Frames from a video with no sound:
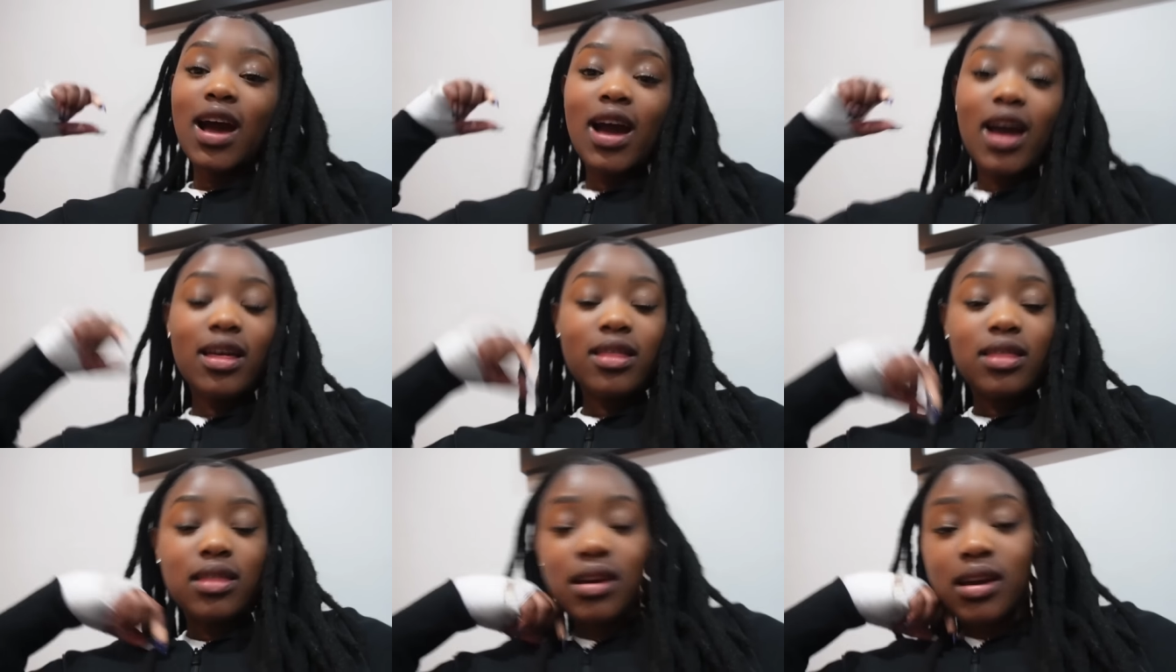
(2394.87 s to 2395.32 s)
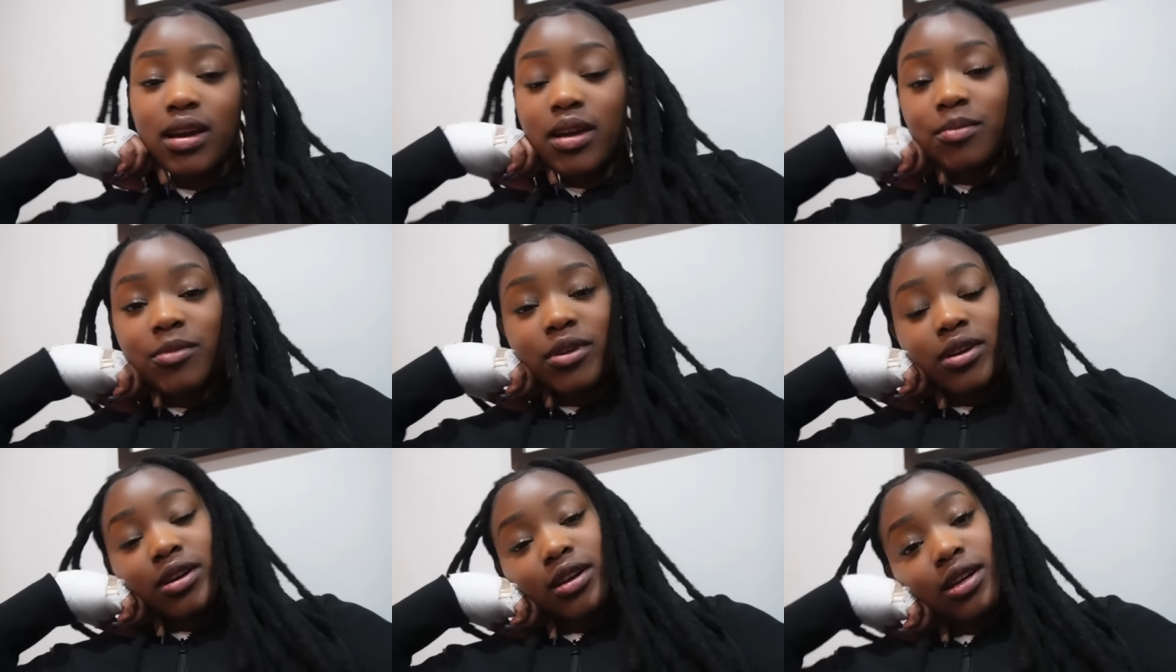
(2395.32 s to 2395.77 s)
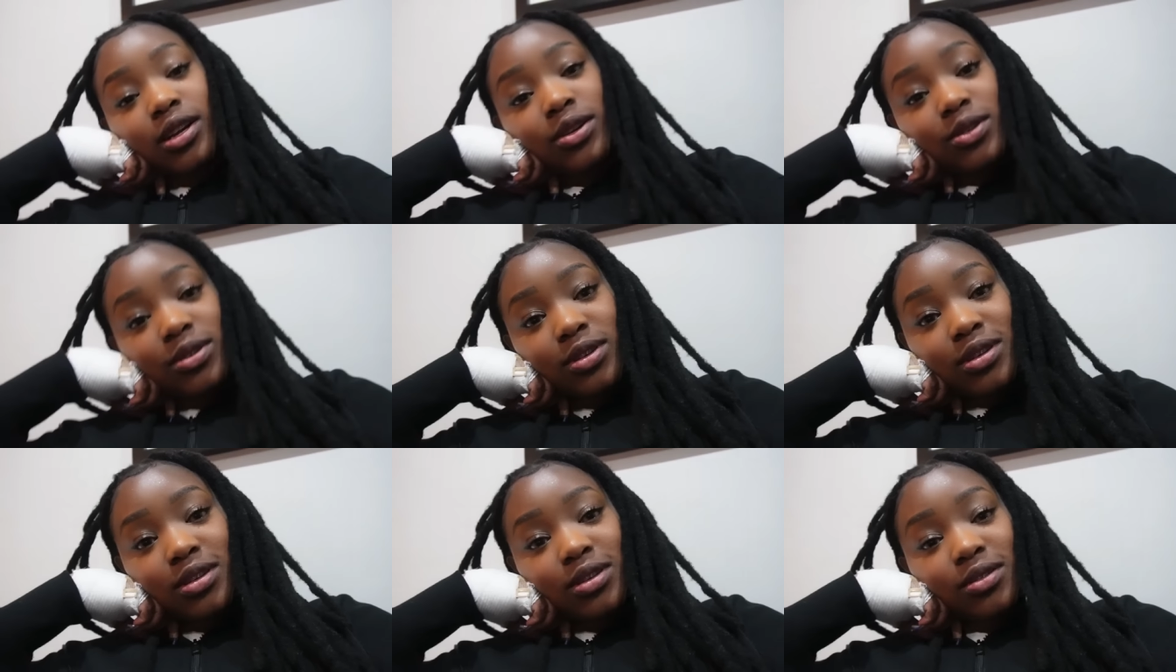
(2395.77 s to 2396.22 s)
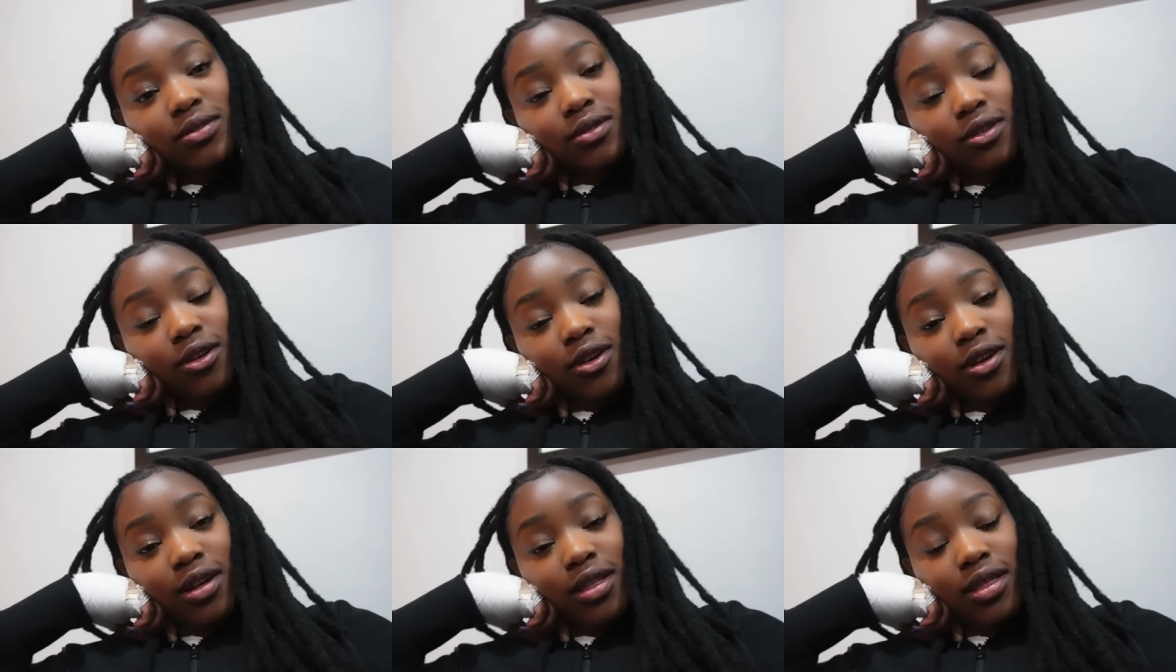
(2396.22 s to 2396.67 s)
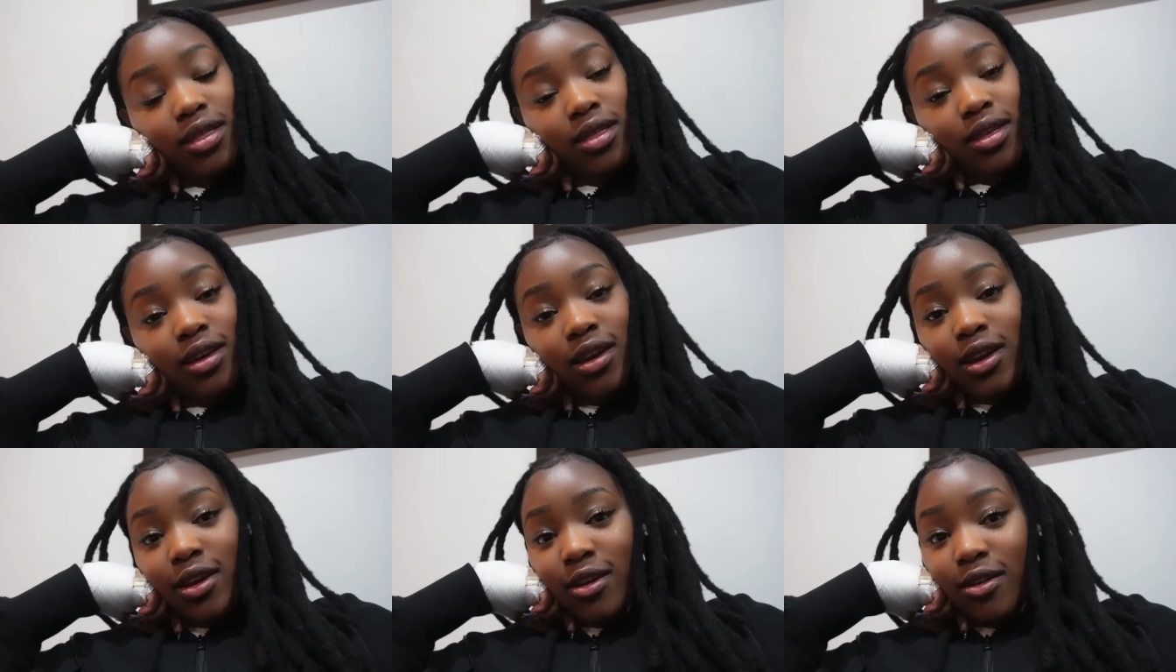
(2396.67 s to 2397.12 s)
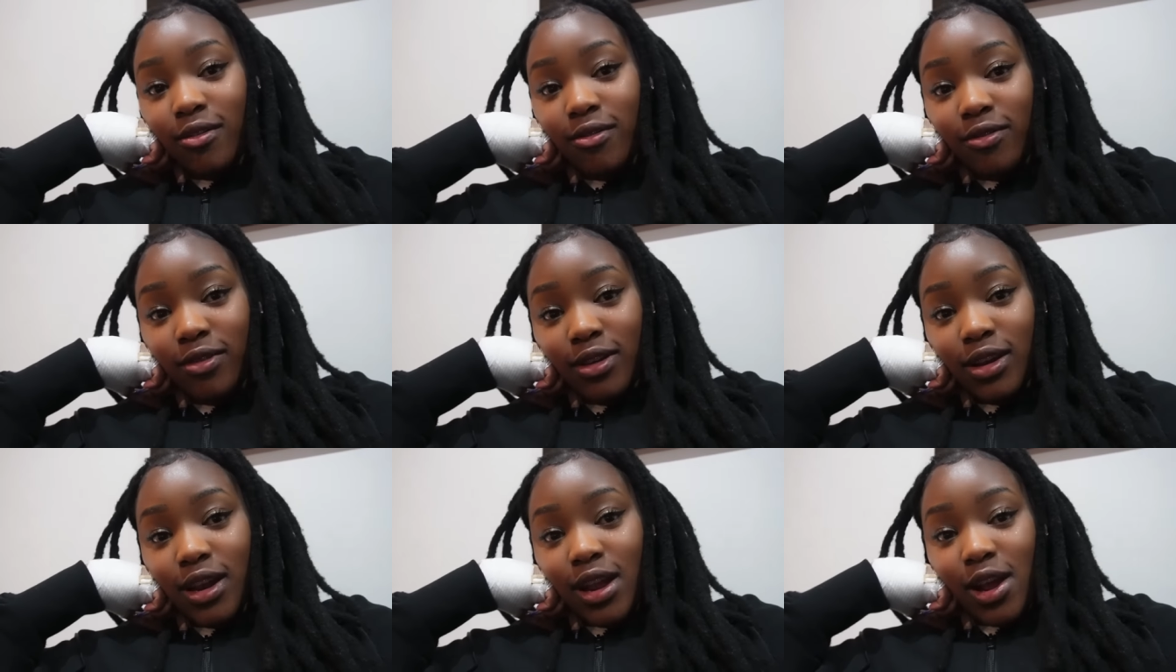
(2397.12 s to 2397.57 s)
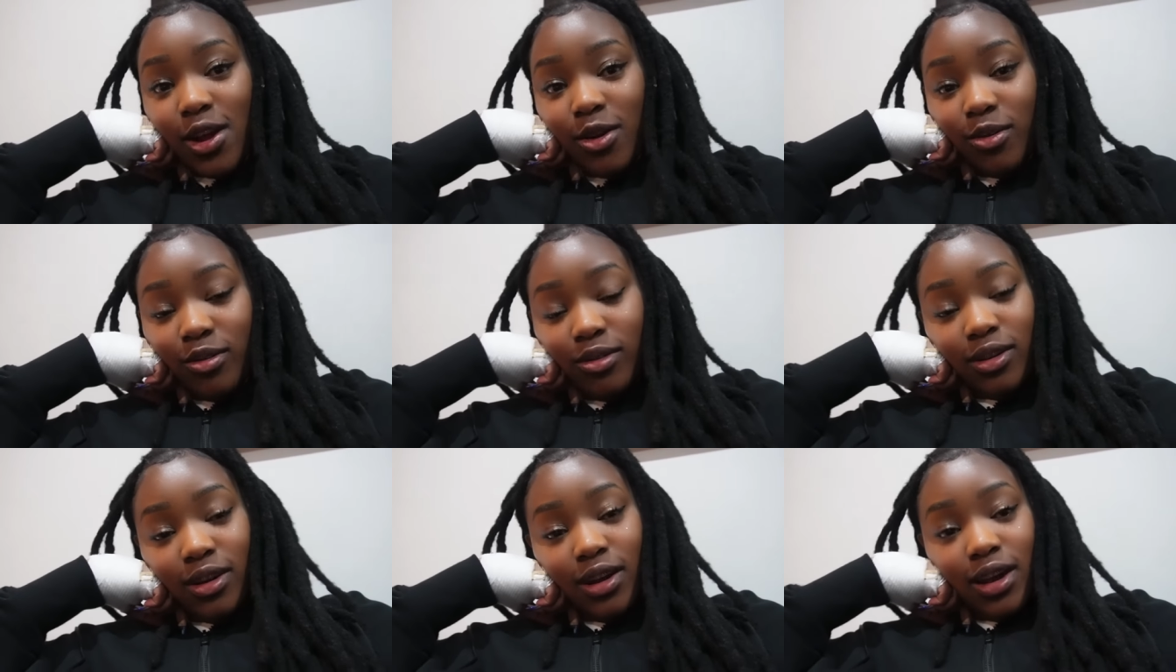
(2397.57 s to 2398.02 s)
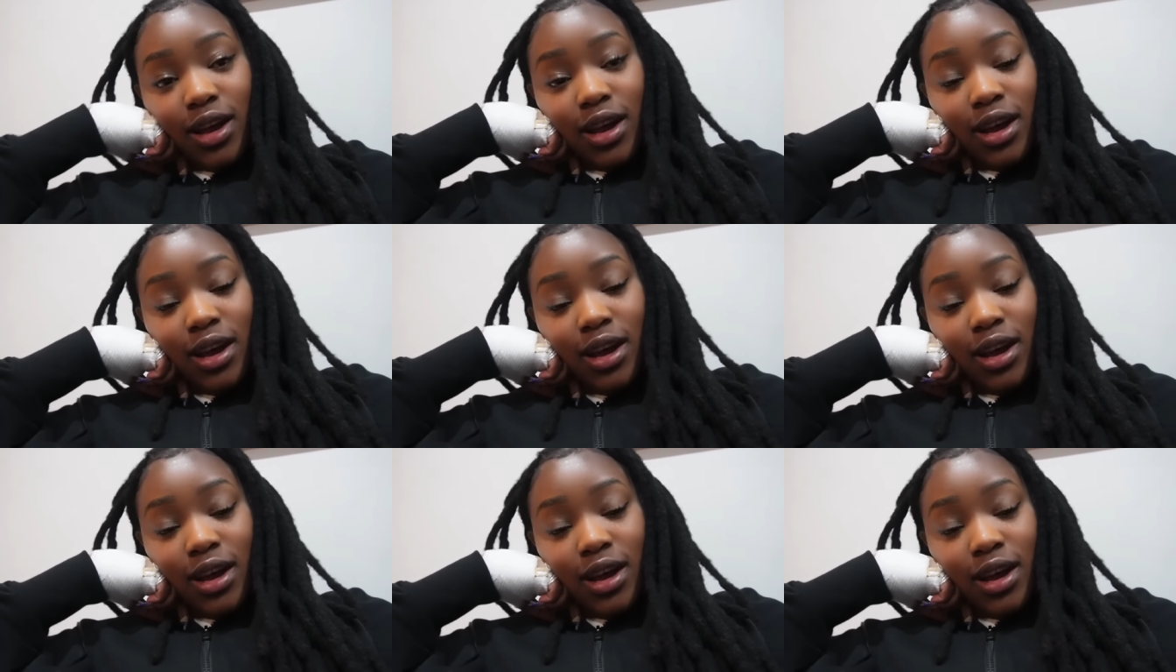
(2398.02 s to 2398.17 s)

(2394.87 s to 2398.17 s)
I think I'm gonna close the vlog there for now.